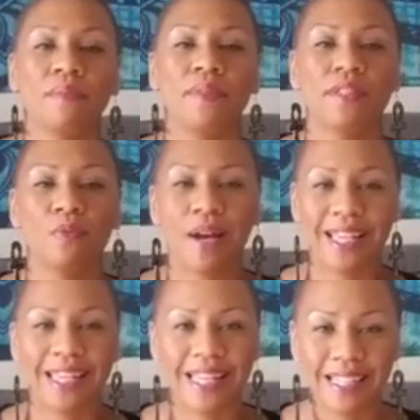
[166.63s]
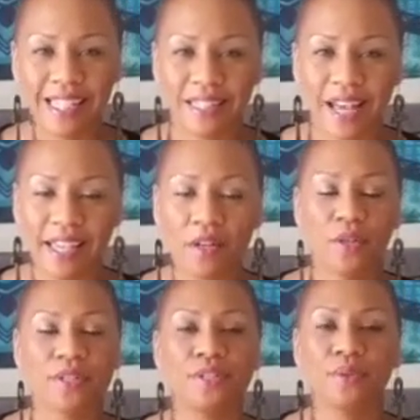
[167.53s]
this white healing light,
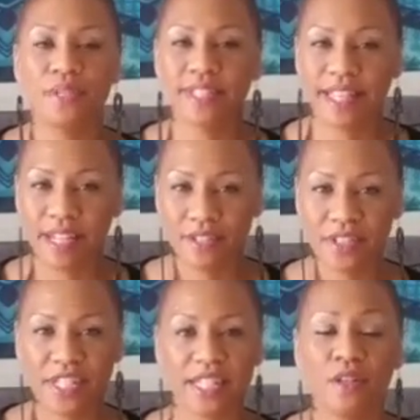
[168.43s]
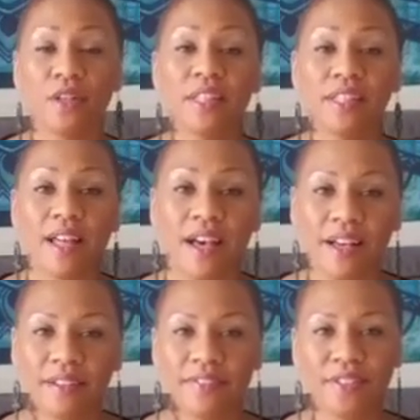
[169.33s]
or source energy, or
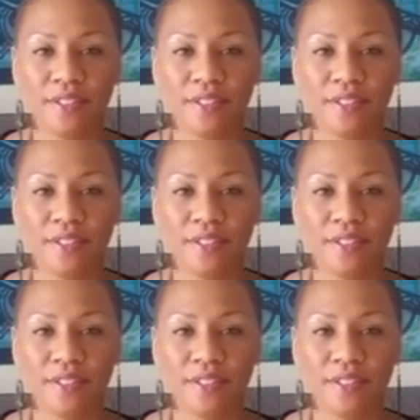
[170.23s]
love,